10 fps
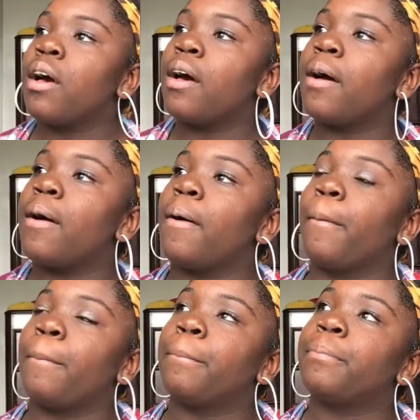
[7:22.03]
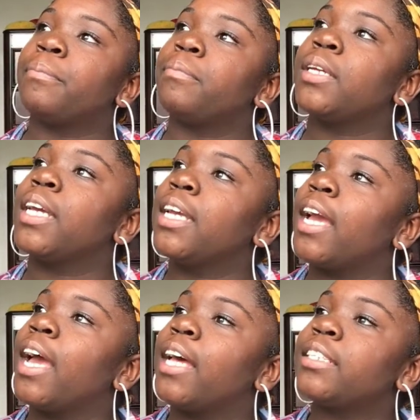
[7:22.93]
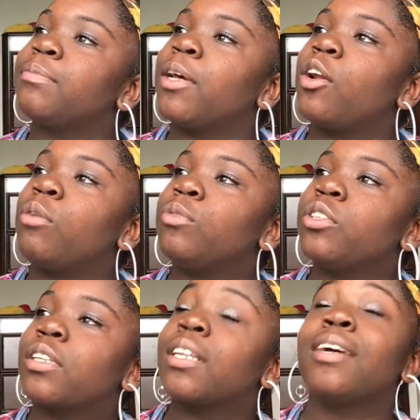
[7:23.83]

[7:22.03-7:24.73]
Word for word: um yeah, he had asked me on Musically.